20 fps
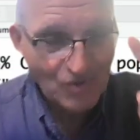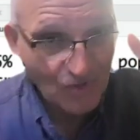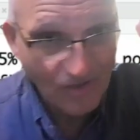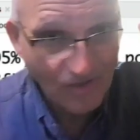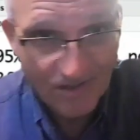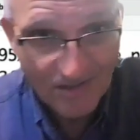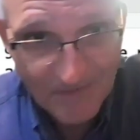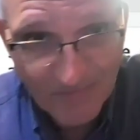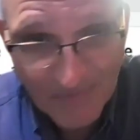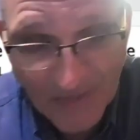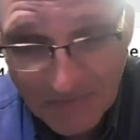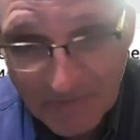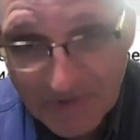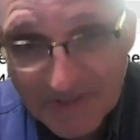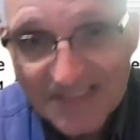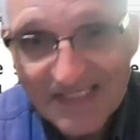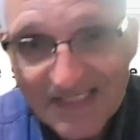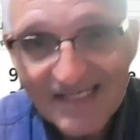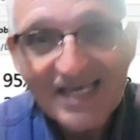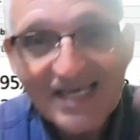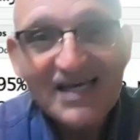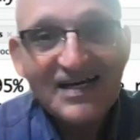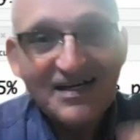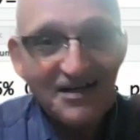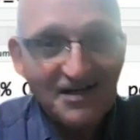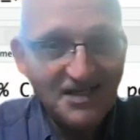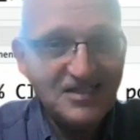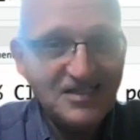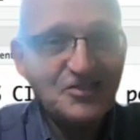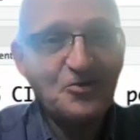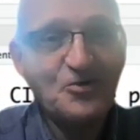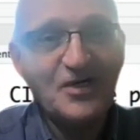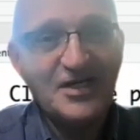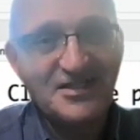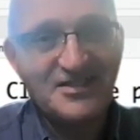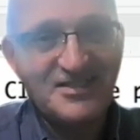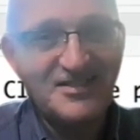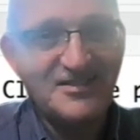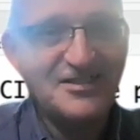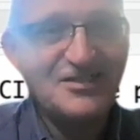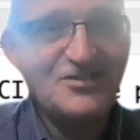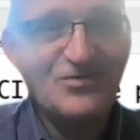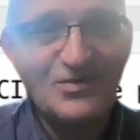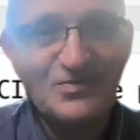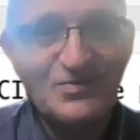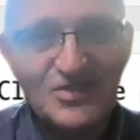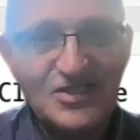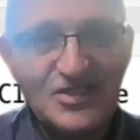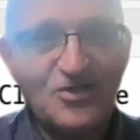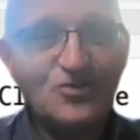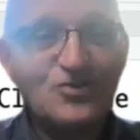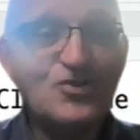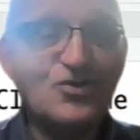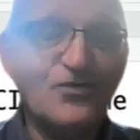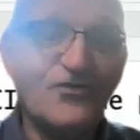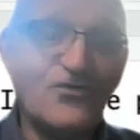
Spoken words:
sorry, it's my mistake. Chi-square starts from zero. So